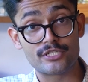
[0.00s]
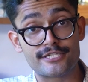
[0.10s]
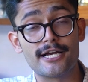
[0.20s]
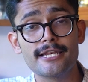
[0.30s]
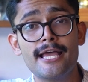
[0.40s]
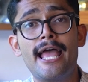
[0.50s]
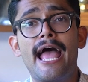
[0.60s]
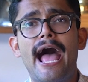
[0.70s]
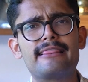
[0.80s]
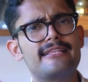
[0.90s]
was done,
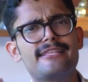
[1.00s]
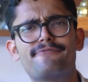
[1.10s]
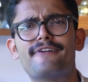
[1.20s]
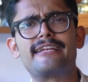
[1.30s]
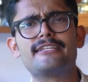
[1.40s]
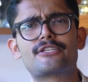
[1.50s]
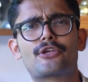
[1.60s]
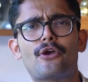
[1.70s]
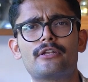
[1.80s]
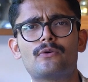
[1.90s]
and then they finally
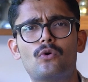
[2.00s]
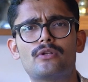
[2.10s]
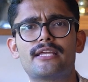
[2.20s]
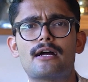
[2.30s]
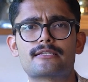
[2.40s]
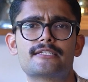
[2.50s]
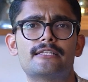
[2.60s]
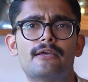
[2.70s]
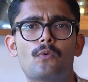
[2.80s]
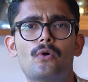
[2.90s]
secured the vote. They
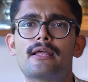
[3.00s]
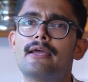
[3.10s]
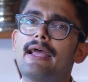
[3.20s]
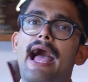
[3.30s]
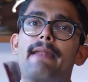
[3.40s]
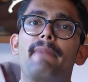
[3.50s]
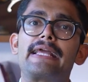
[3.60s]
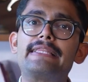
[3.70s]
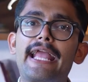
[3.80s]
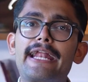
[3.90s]
casted their vote, and
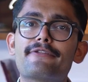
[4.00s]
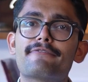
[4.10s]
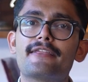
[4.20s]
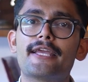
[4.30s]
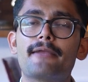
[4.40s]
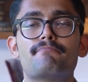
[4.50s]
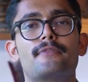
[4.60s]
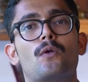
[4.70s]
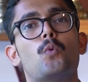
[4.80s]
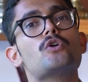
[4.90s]
by the end of the day,
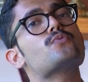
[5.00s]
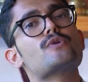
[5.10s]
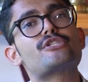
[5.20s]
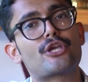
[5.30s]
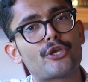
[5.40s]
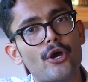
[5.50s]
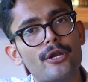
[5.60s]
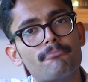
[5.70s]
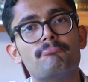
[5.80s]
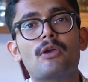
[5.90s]
their votes were secure.
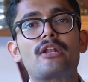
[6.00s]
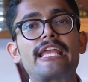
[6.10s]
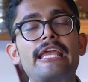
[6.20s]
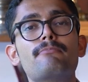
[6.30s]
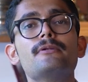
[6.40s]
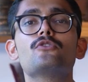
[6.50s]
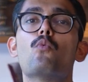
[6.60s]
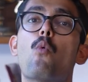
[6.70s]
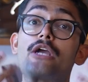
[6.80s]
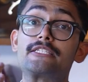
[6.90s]
They were able to
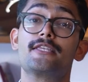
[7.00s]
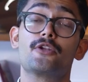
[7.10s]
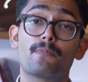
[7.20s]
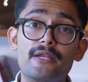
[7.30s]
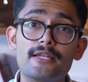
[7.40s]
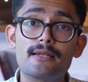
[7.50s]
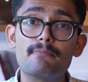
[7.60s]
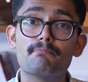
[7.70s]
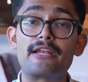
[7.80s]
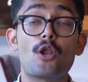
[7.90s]
voice their
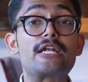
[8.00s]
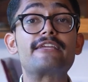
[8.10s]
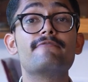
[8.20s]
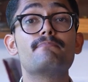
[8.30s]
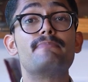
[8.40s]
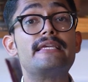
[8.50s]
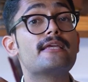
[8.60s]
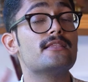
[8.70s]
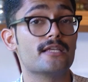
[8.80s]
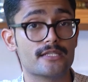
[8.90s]
opinion by not even being
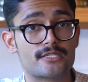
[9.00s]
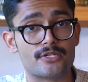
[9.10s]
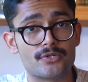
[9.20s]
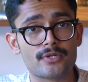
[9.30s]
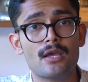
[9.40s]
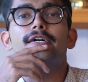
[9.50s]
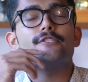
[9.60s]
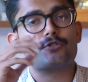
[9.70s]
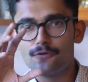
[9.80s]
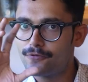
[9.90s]
in the institute.
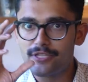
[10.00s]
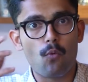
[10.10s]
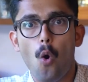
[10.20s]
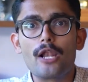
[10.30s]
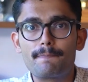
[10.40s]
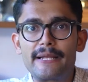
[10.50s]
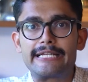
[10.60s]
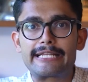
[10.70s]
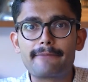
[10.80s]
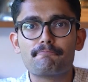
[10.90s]
So for the wall
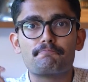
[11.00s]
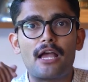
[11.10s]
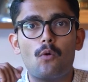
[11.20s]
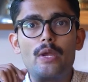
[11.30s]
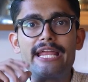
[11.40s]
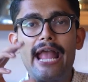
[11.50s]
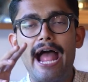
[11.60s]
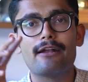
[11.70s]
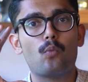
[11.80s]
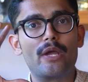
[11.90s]
painting, we
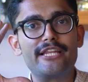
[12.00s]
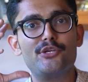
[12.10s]
had a very